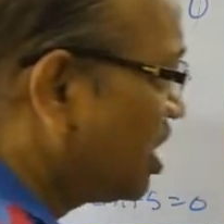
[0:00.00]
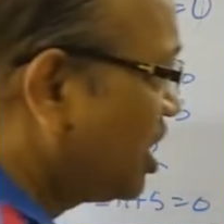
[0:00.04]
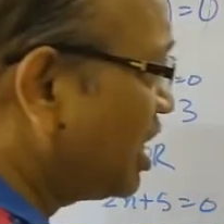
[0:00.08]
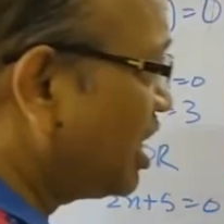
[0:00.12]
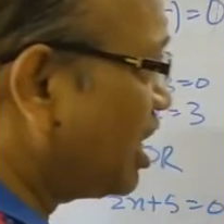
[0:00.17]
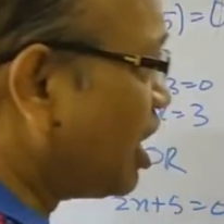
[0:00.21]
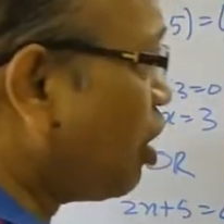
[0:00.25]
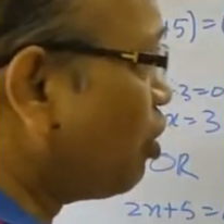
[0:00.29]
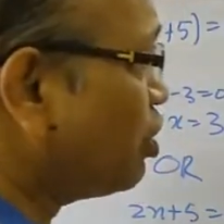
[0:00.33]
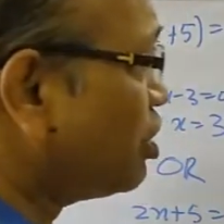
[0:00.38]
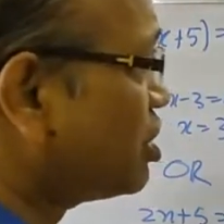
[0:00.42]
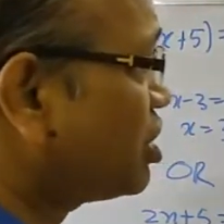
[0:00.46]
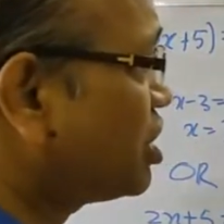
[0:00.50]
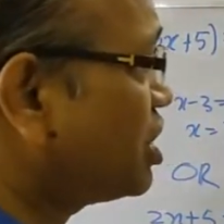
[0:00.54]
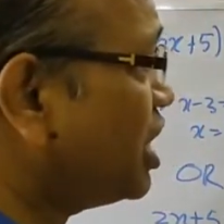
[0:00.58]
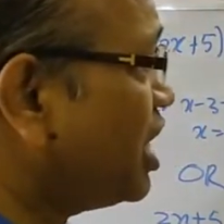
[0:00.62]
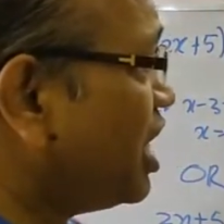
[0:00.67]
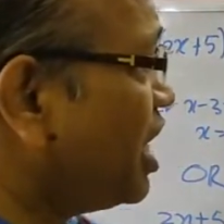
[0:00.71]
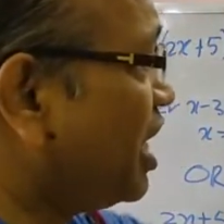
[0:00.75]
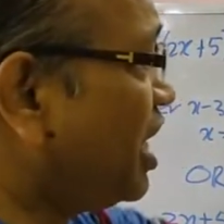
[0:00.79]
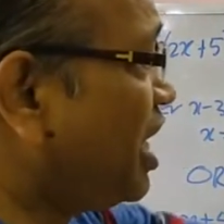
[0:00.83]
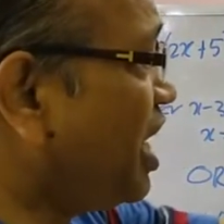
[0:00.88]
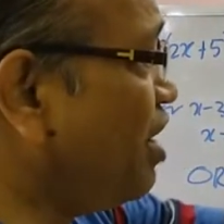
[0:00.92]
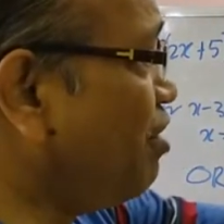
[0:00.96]
Now
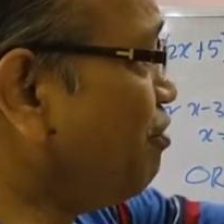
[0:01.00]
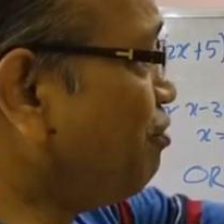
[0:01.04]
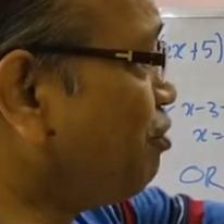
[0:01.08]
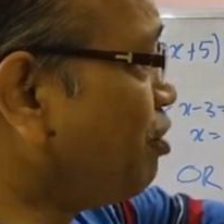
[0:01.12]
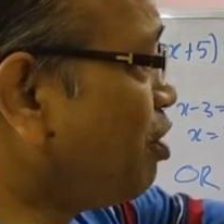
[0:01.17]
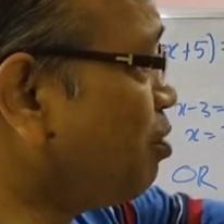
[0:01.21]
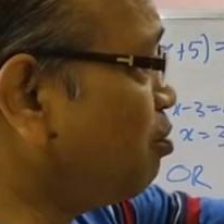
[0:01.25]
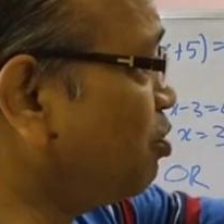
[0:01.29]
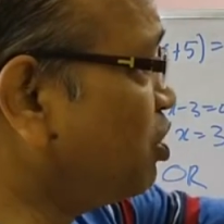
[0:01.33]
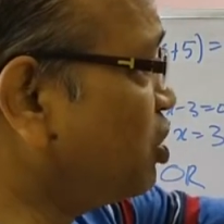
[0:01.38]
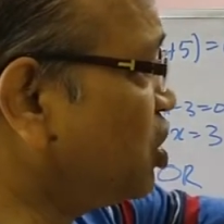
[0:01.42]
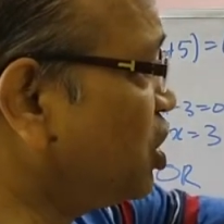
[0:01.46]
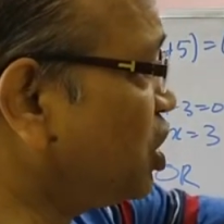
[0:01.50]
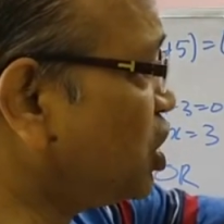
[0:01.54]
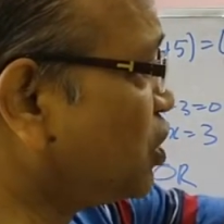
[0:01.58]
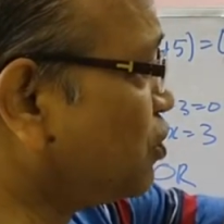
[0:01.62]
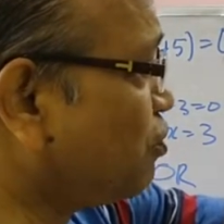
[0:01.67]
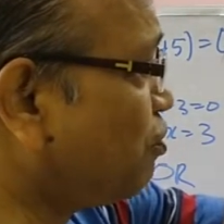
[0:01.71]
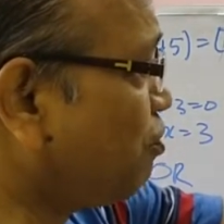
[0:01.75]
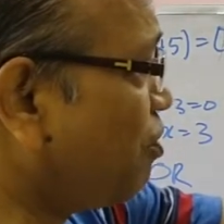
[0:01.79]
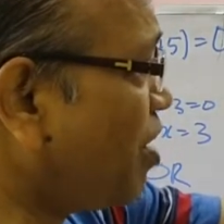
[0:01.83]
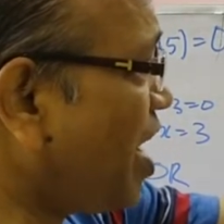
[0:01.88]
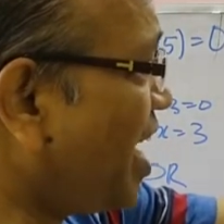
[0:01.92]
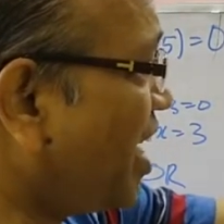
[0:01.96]
see, again from
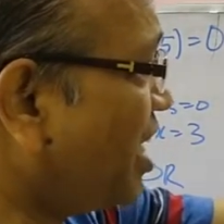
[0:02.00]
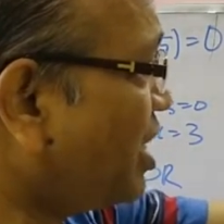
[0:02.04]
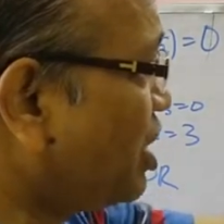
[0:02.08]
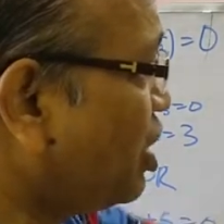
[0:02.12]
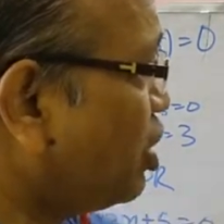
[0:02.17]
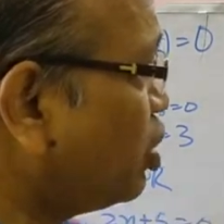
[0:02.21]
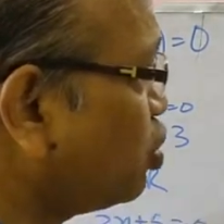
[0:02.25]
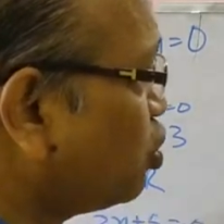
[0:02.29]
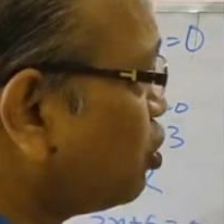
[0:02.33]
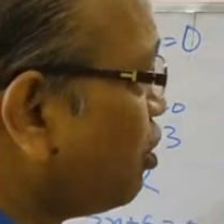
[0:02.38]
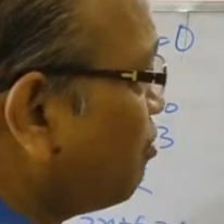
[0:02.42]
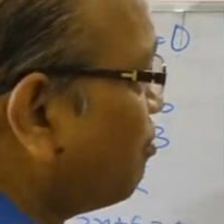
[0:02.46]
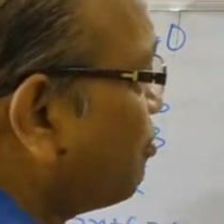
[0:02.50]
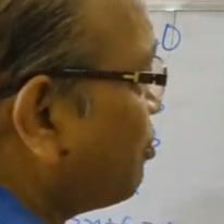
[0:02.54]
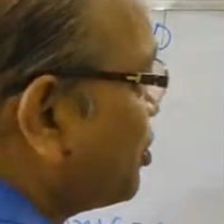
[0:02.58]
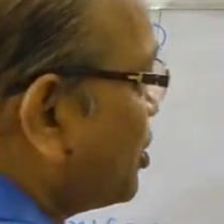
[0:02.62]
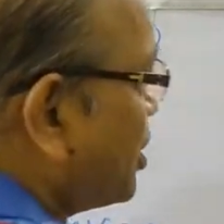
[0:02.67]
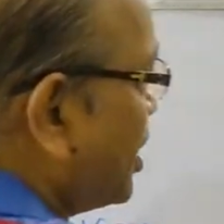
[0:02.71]
this factors of